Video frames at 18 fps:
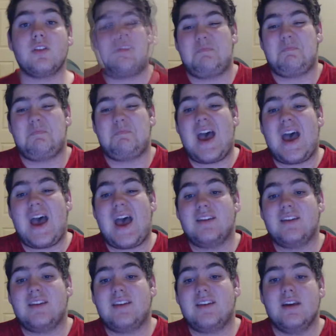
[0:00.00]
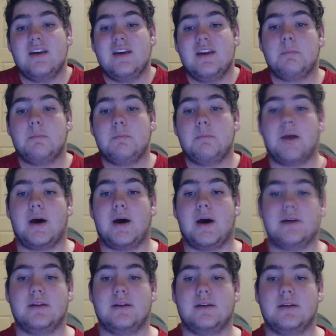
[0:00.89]
It's not that bad,
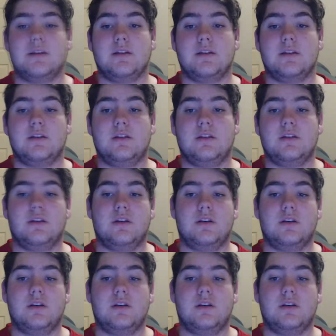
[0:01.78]
but